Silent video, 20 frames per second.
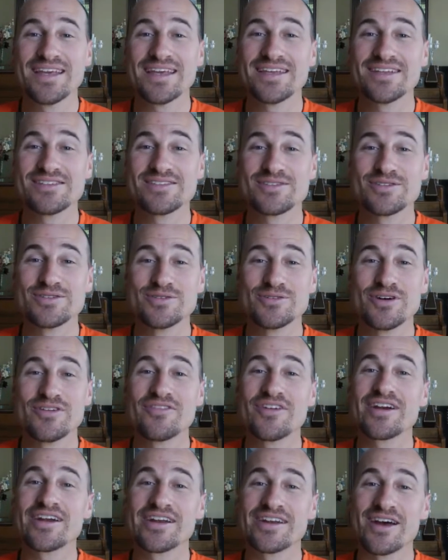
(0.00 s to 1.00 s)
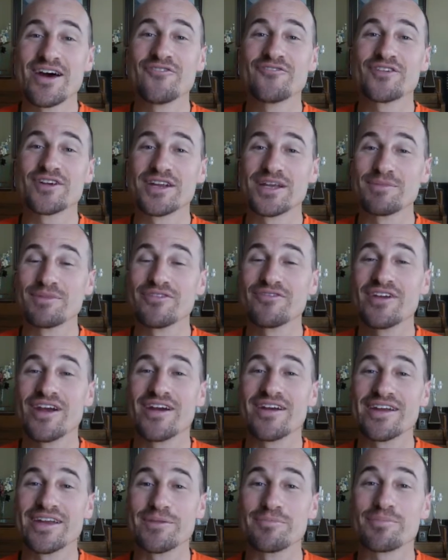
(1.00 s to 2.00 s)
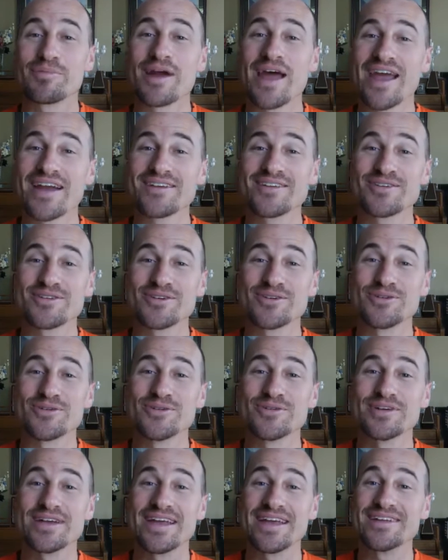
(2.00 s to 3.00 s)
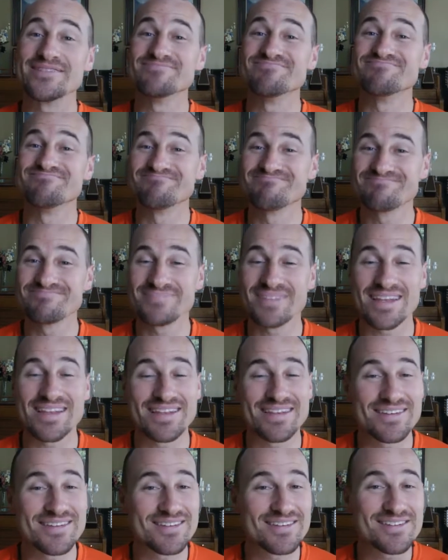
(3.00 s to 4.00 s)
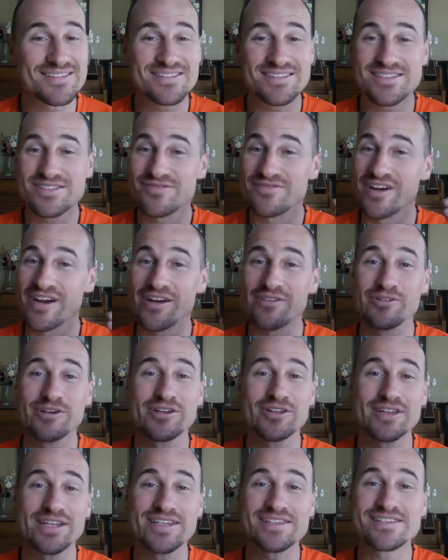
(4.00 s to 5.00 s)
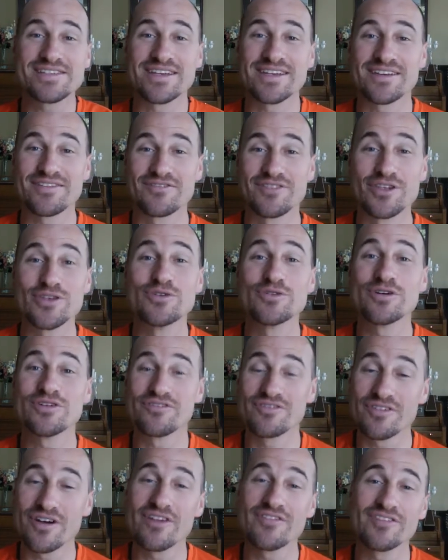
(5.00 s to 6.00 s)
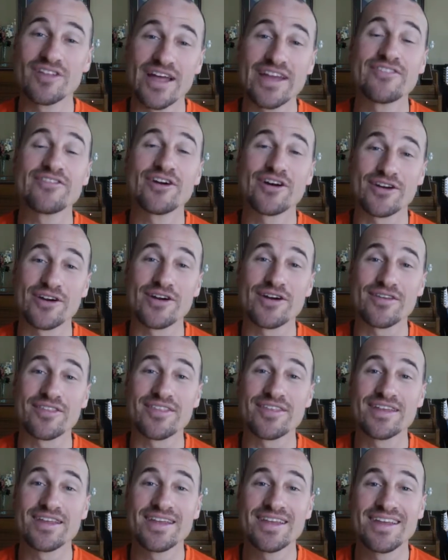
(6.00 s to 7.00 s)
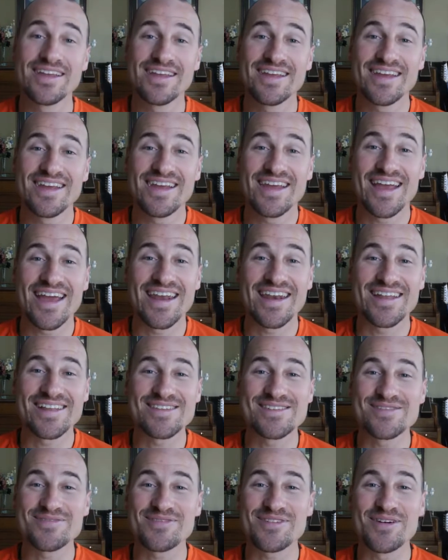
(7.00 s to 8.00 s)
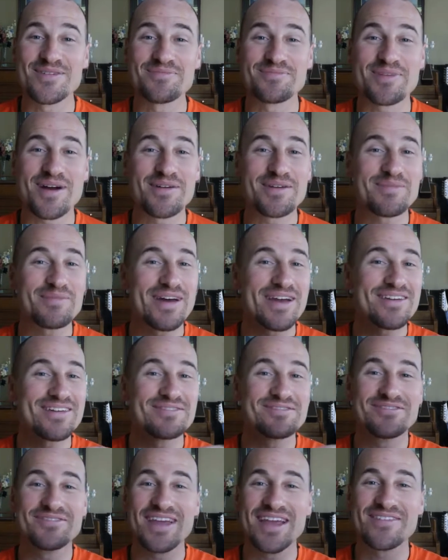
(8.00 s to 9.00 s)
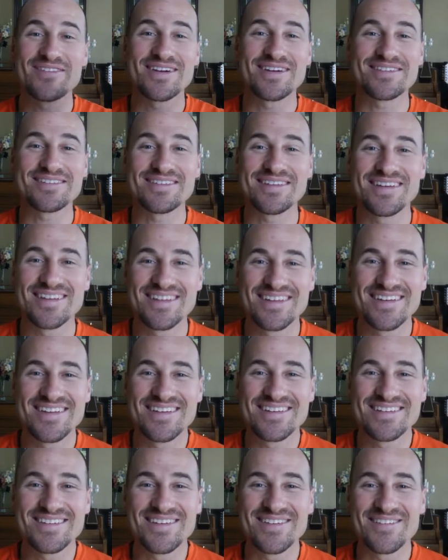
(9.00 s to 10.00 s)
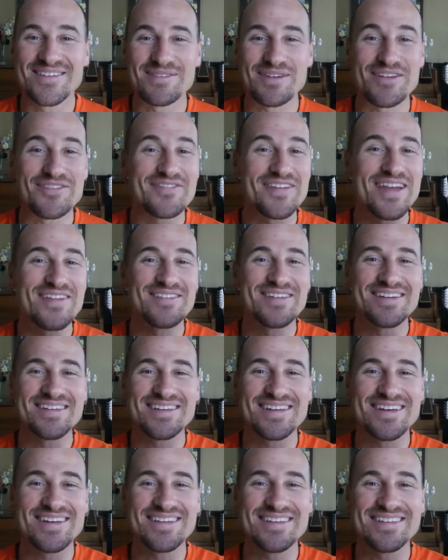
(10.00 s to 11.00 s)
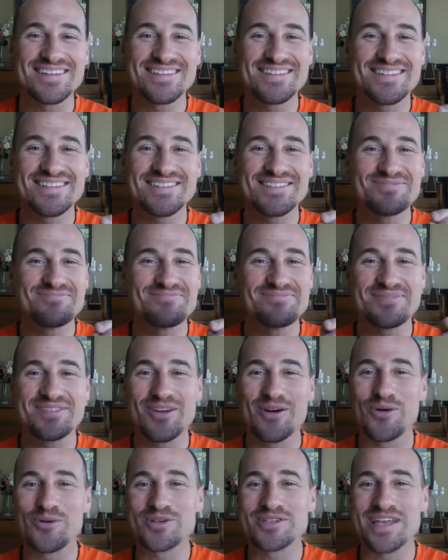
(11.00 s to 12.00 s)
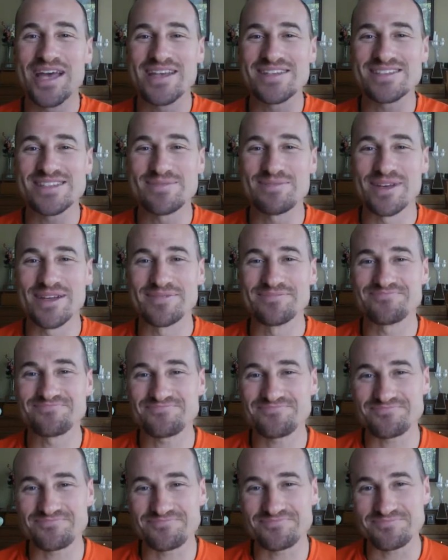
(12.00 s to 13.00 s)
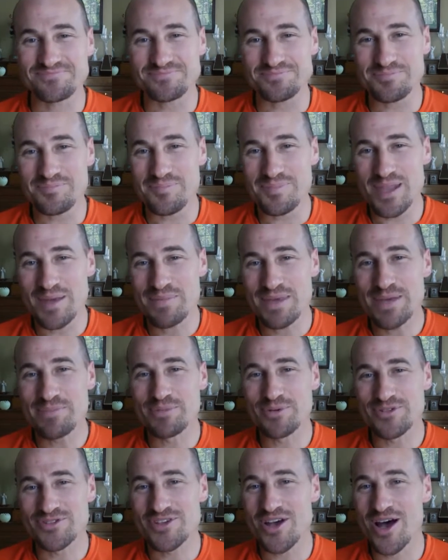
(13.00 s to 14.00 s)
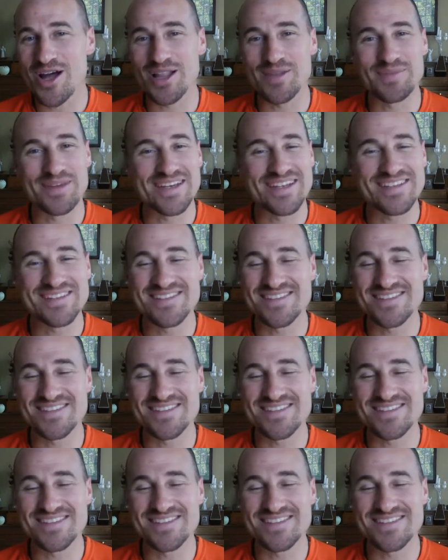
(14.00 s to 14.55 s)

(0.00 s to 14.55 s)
into a very comforting but very practical and just very realistic view of life on earth. And it's from probably my favorite, one of my favorite Old Testament people, Solomon.